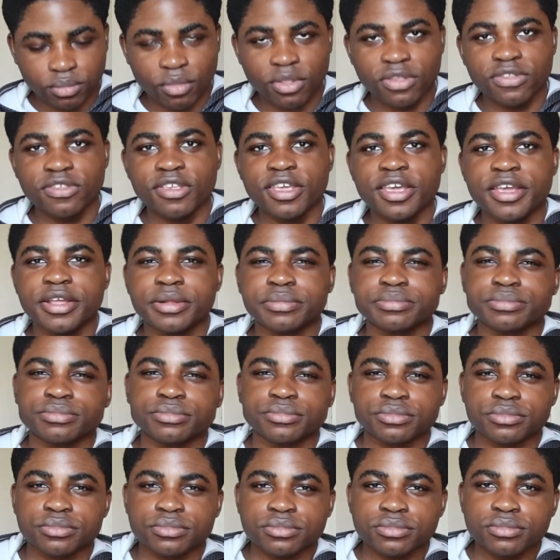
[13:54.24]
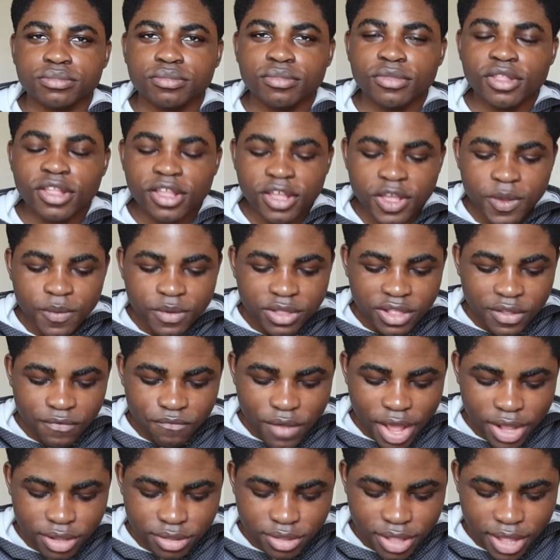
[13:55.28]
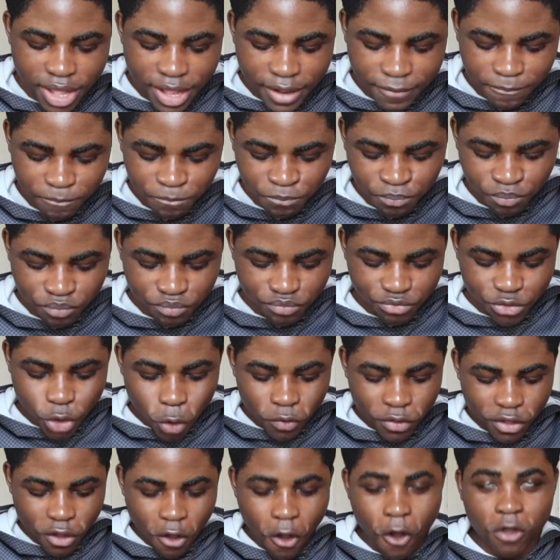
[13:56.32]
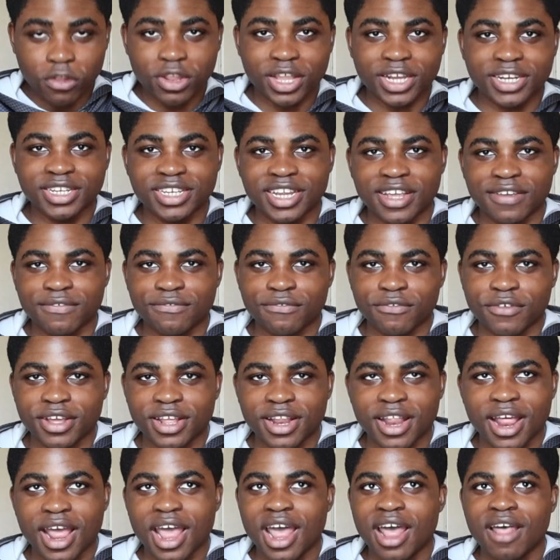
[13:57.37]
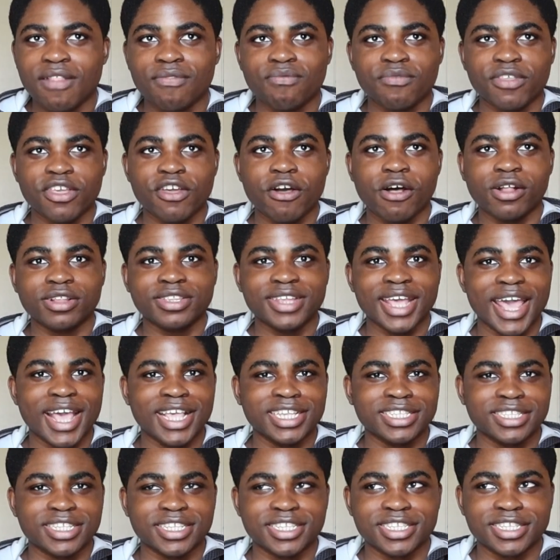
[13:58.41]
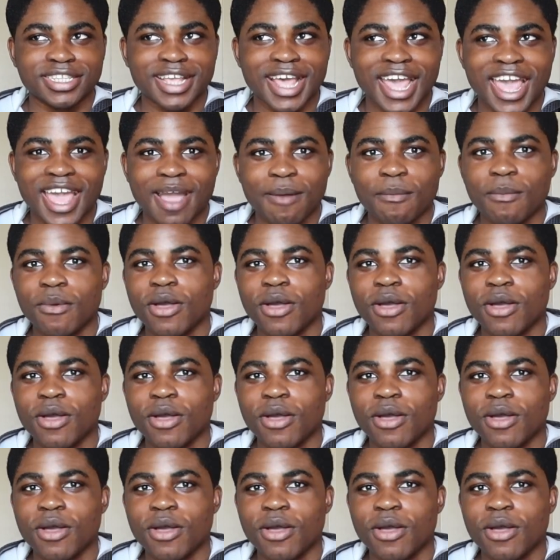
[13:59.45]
You see, even the fact that though they all look different, they all taste the same.